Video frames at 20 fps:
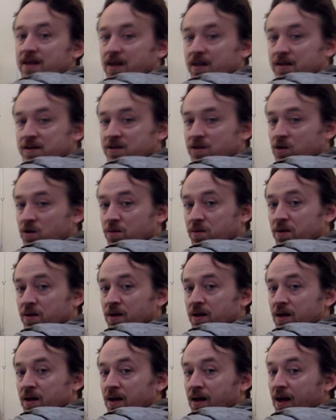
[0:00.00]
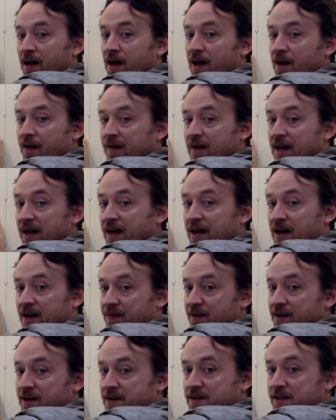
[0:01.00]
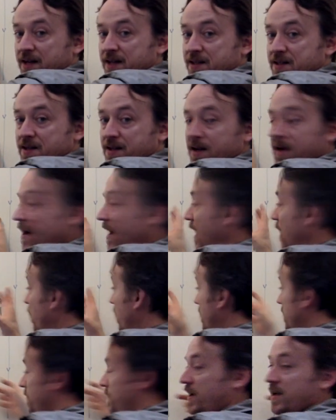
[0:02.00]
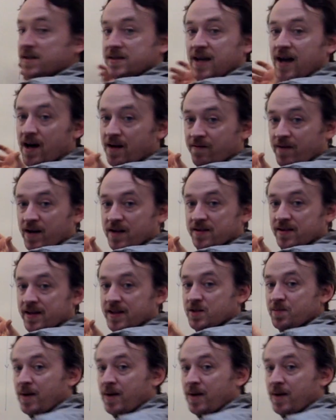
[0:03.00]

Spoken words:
telescope, and I've got a convex lens in here. I want the biggest convex lens